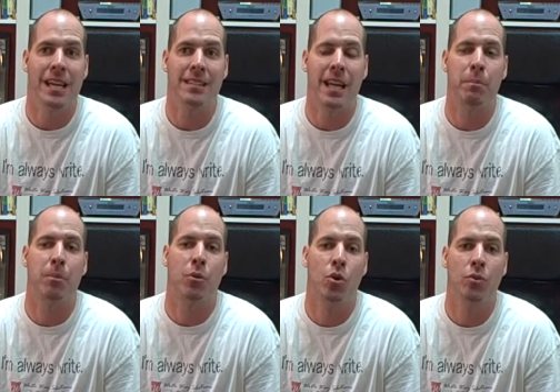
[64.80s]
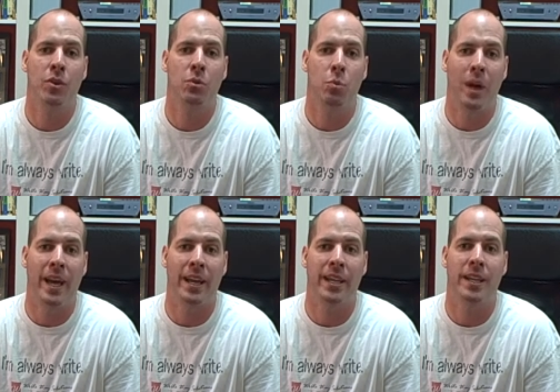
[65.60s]
is a proven
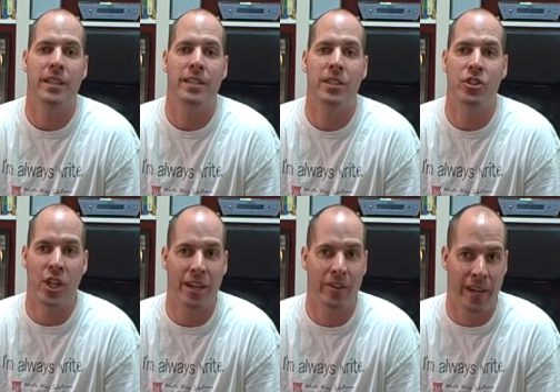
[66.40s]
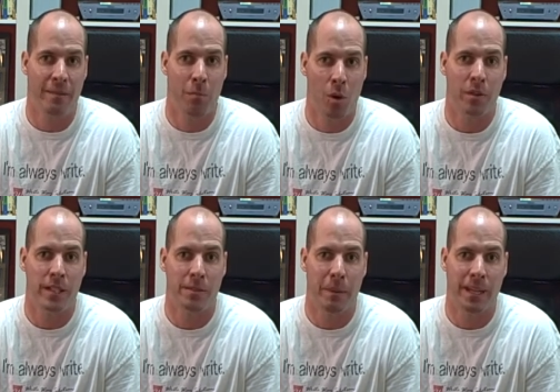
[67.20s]
way to generate more
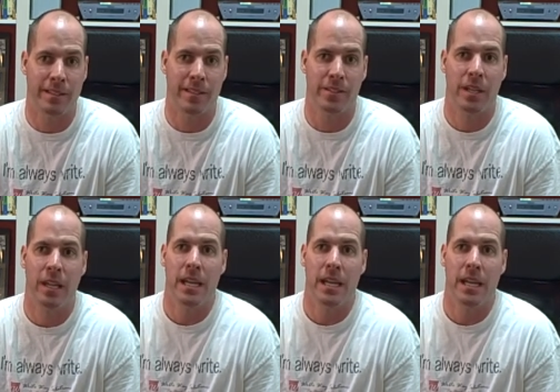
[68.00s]
responses.